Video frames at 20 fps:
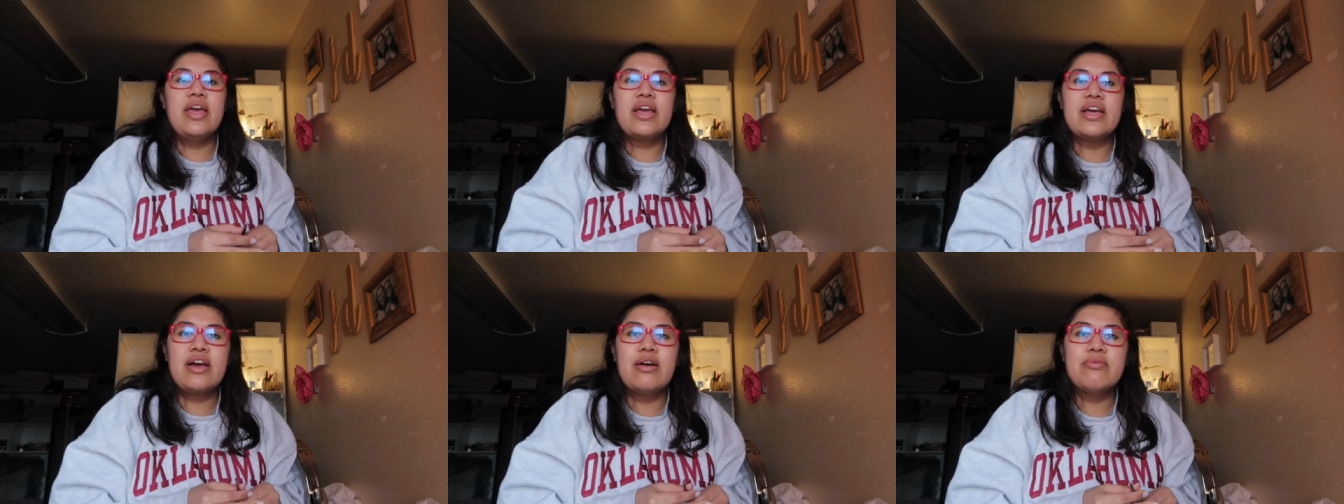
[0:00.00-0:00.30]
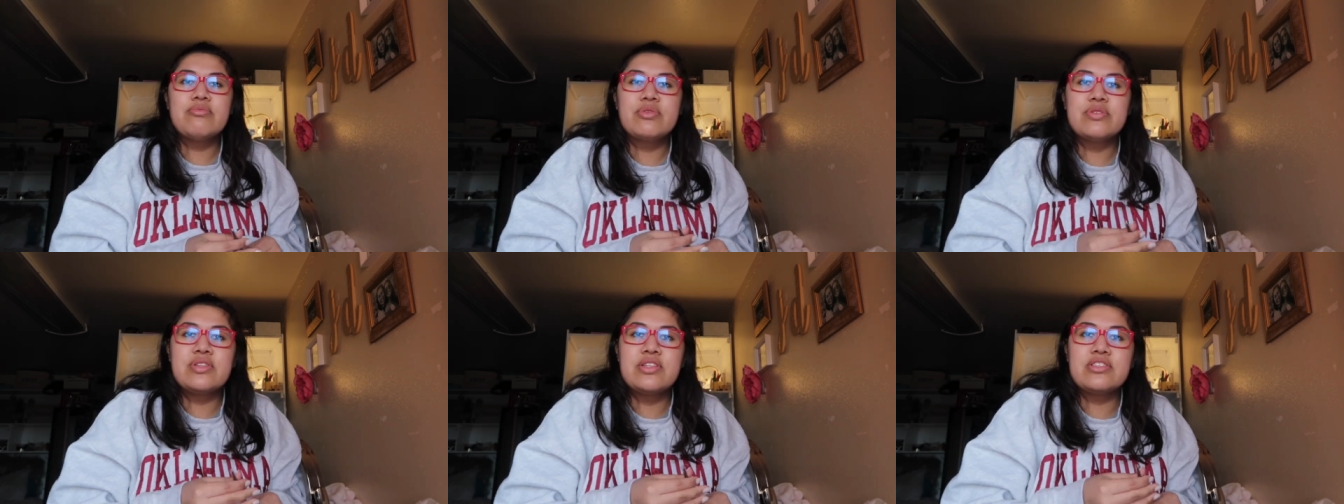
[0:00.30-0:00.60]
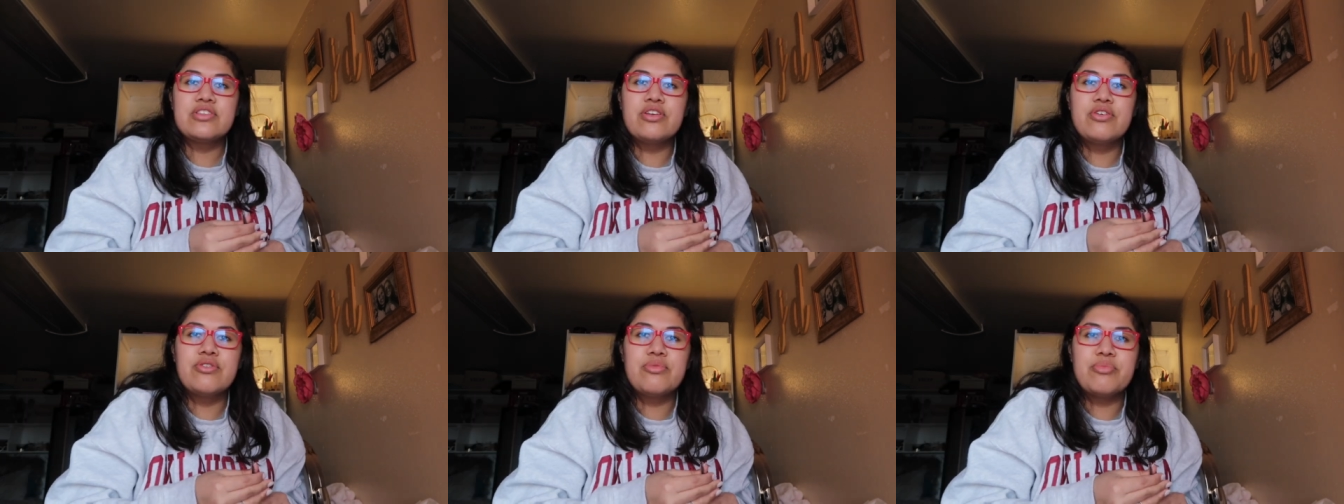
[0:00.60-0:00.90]
It comes with
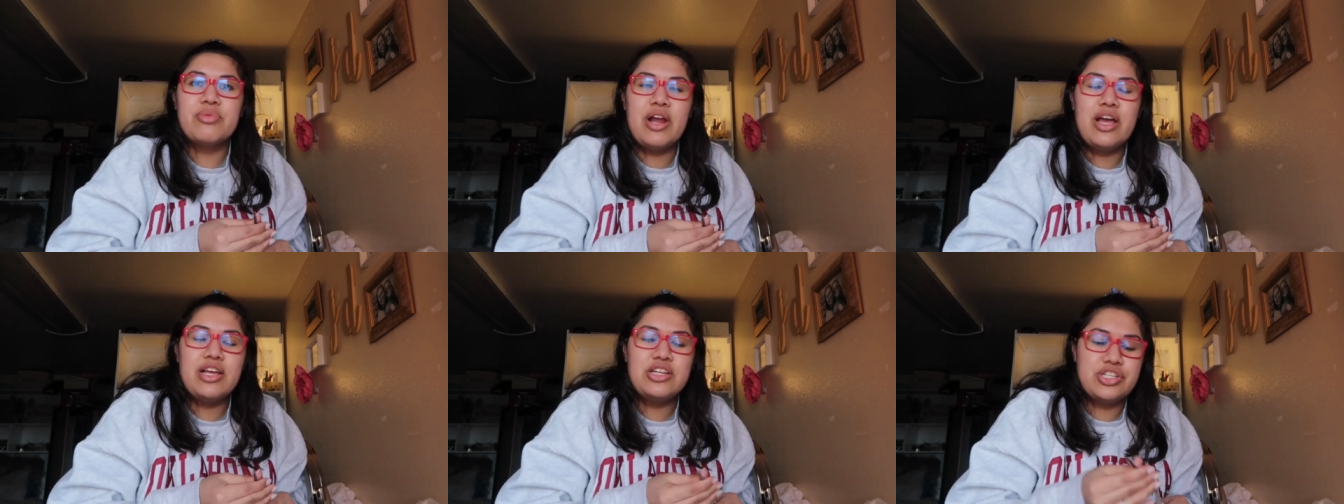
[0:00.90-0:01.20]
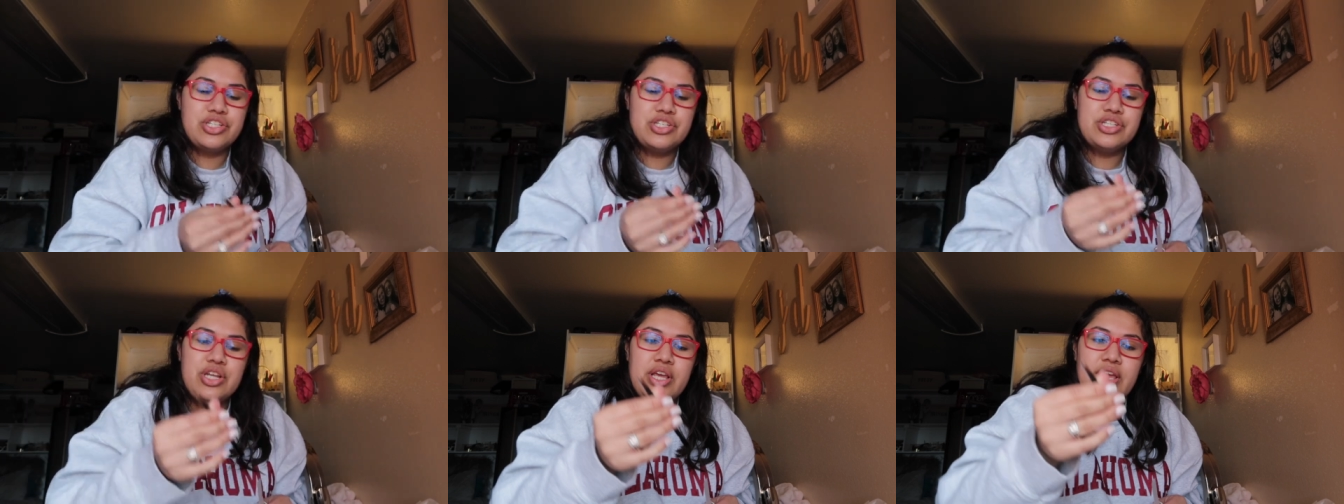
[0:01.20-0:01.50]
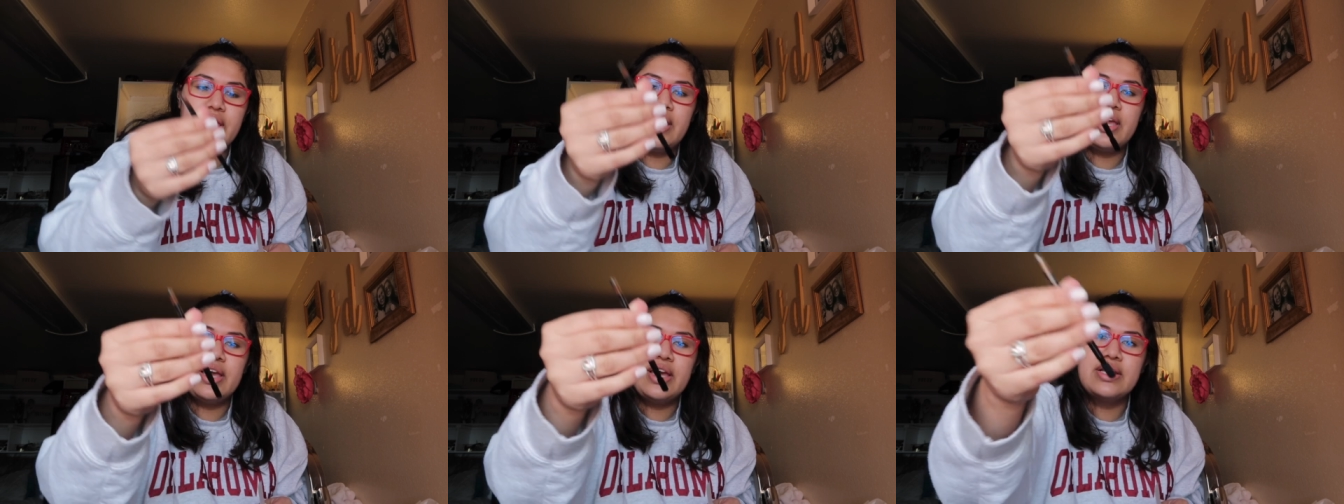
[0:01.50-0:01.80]
its own brush
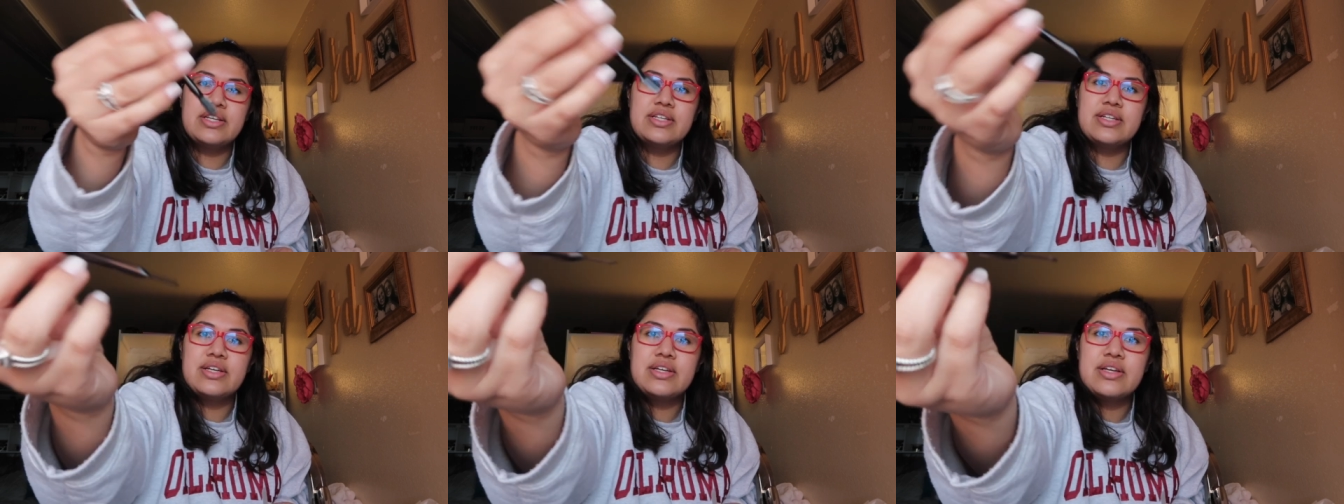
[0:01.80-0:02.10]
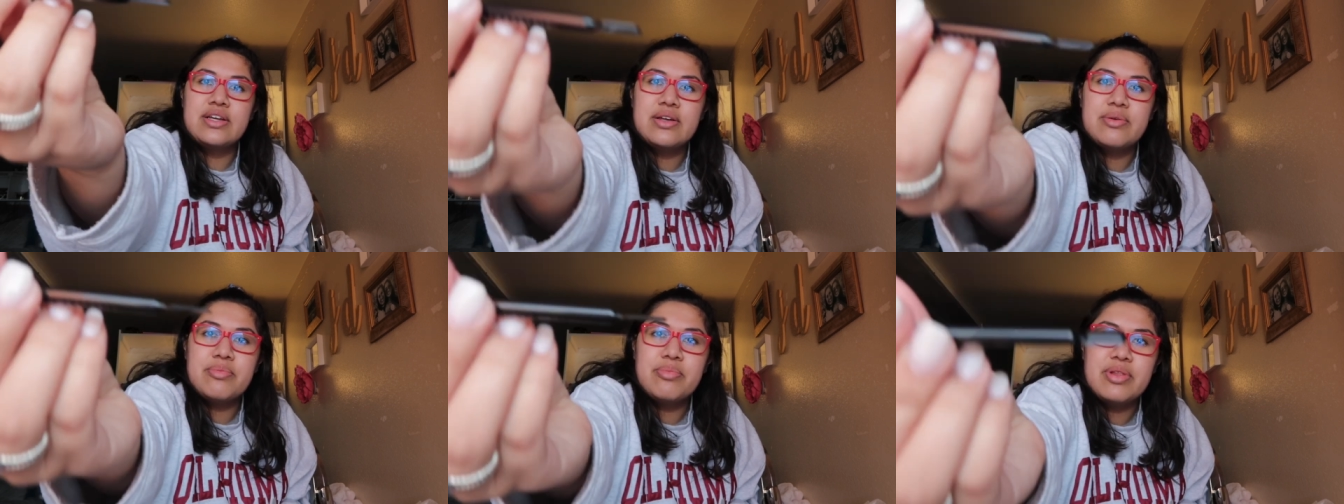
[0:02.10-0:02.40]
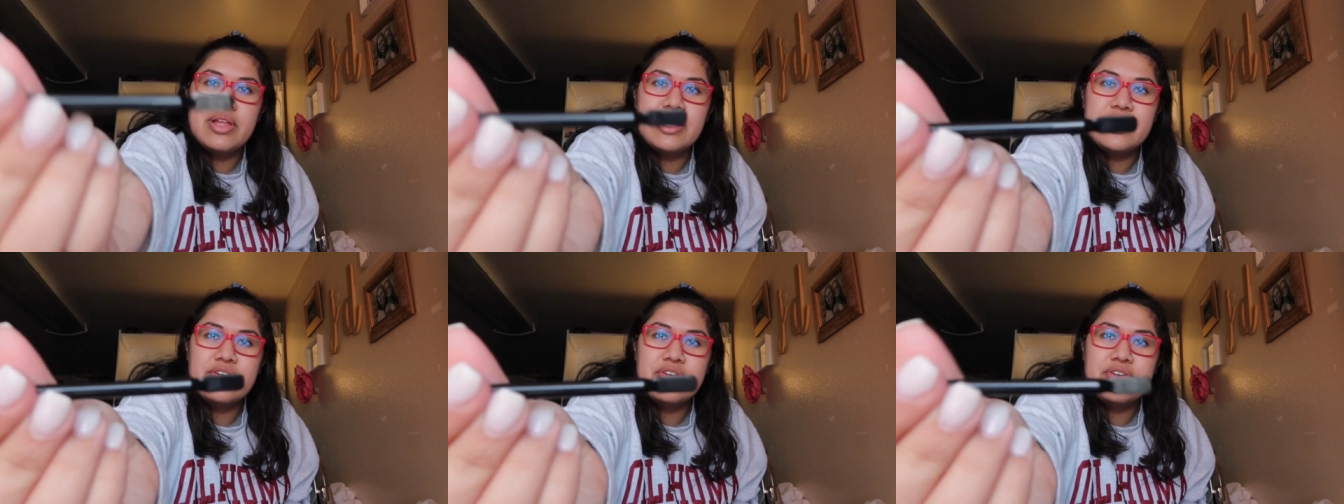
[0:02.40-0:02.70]
and a
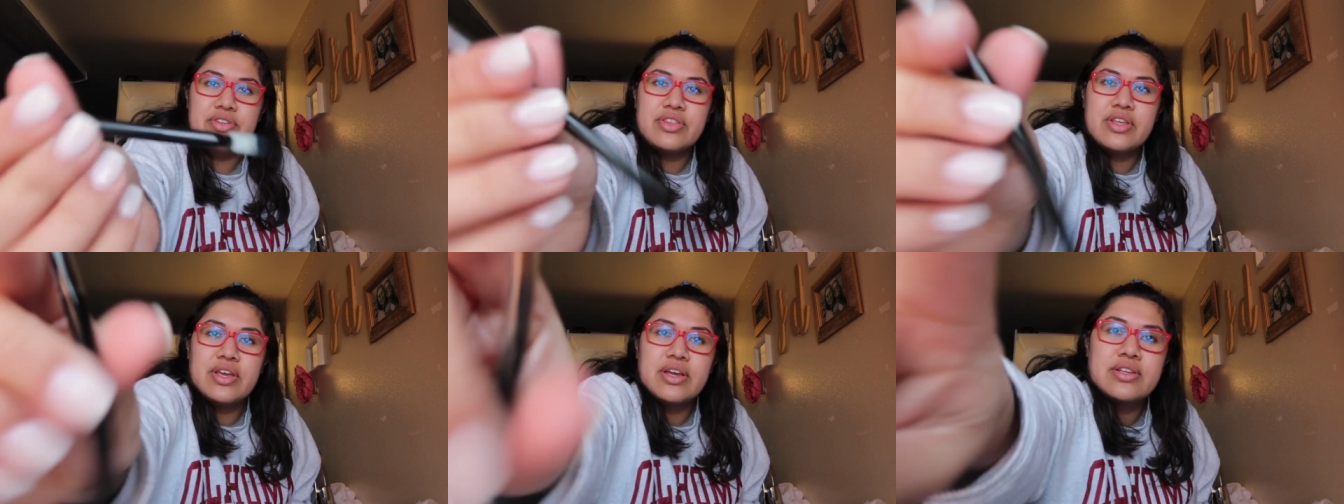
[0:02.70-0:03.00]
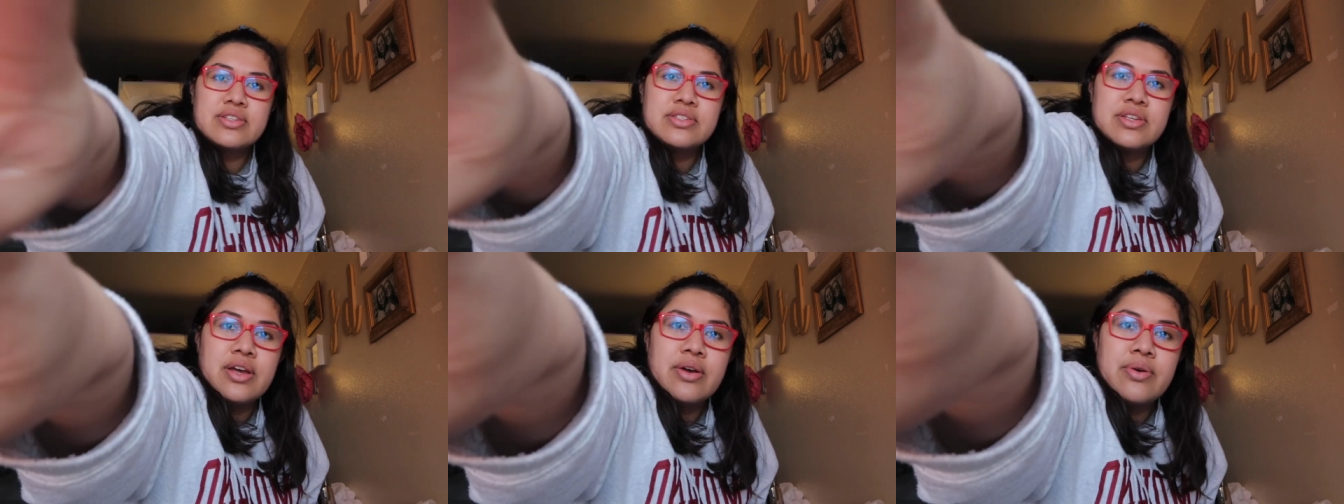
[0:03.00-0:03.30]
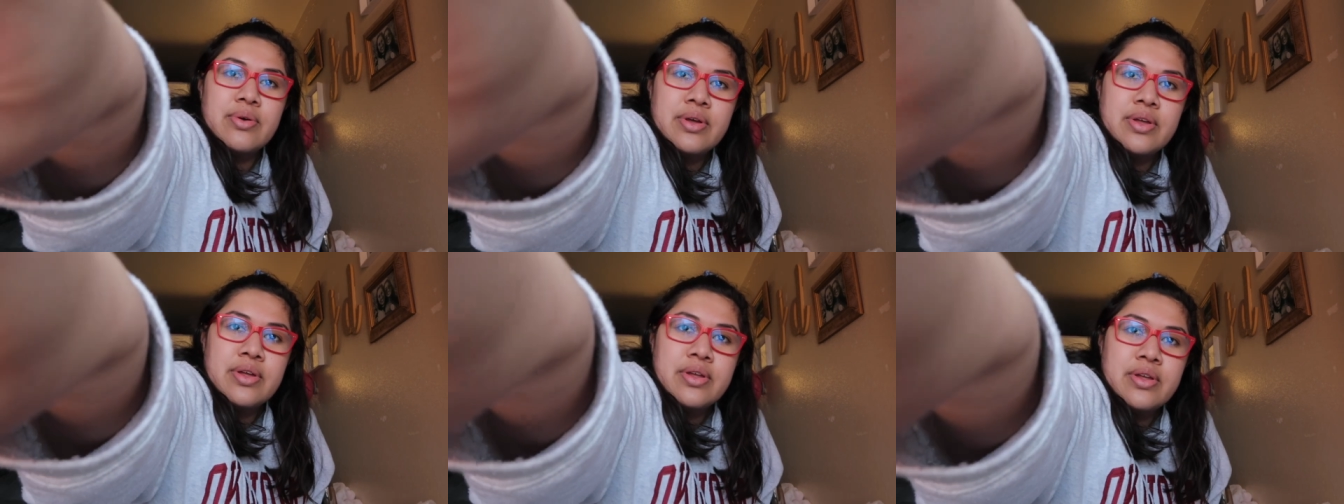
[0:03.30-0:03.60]
blender thing so.